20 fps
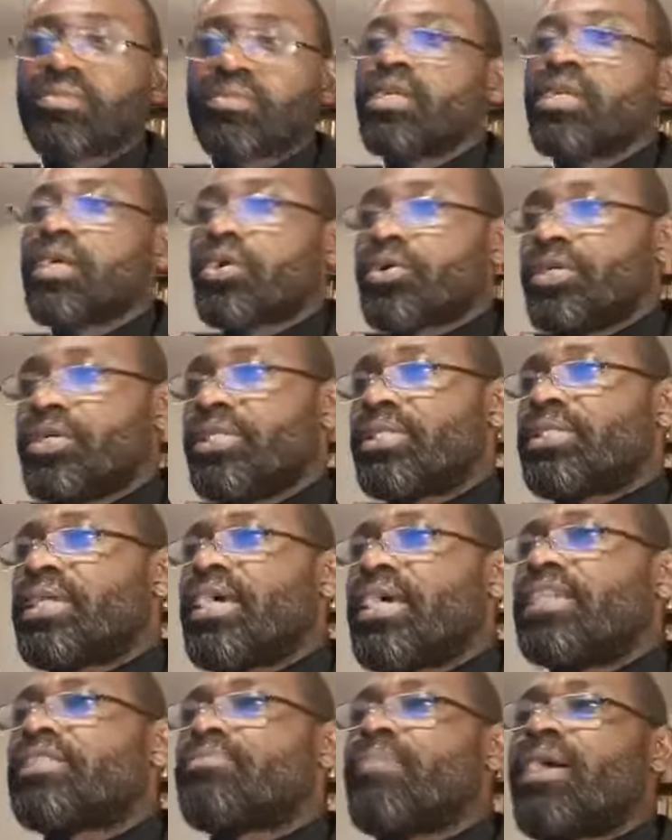
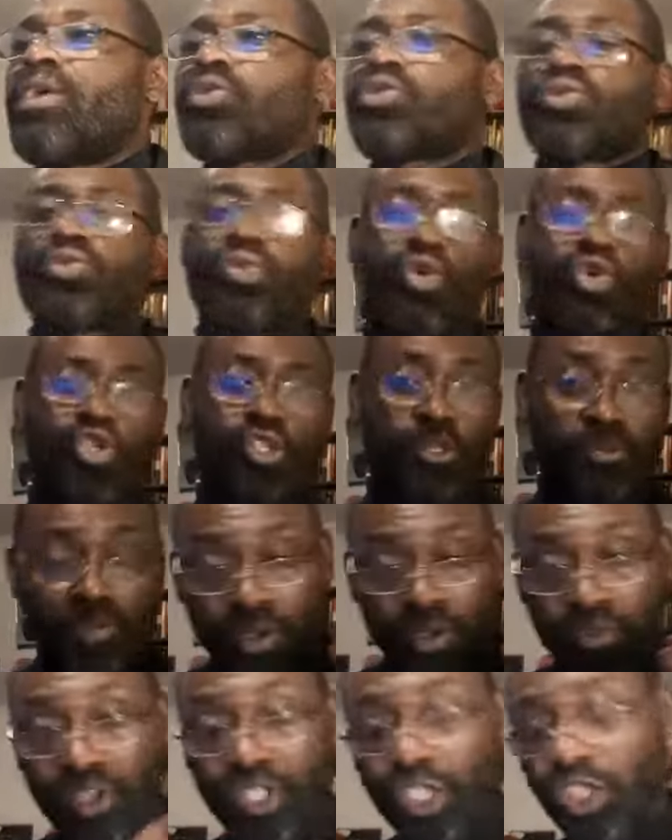Christians must sow
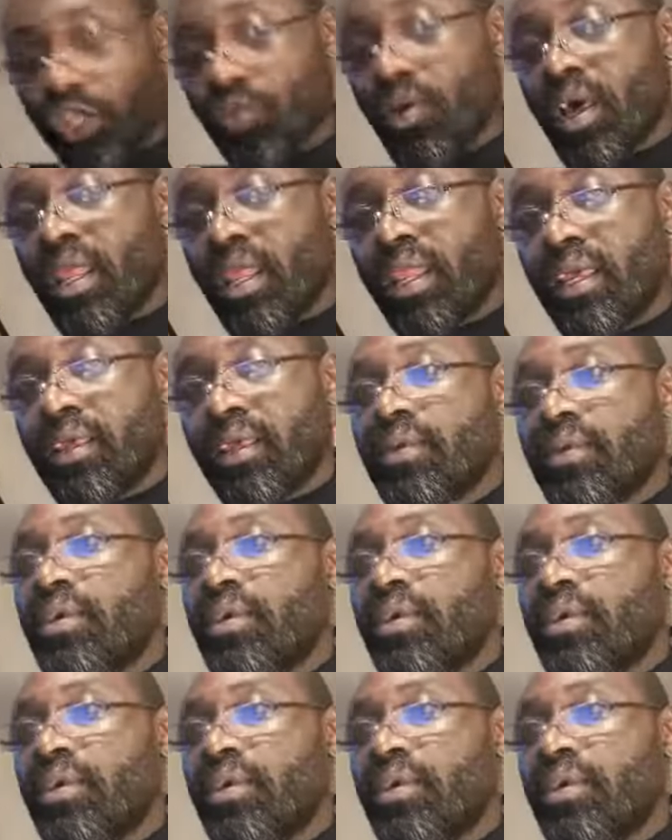spiritually.